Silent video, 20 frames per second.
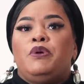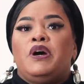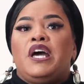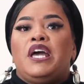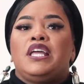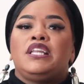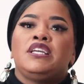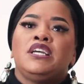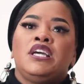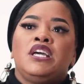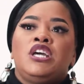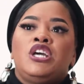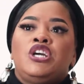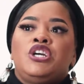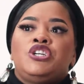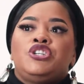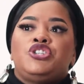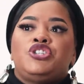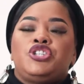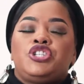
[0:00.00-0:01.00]
but
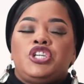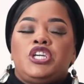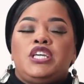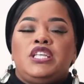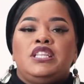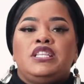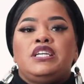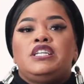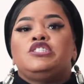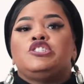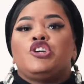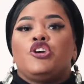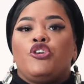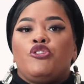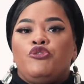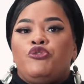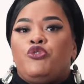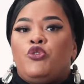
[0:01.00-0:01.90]
she lends her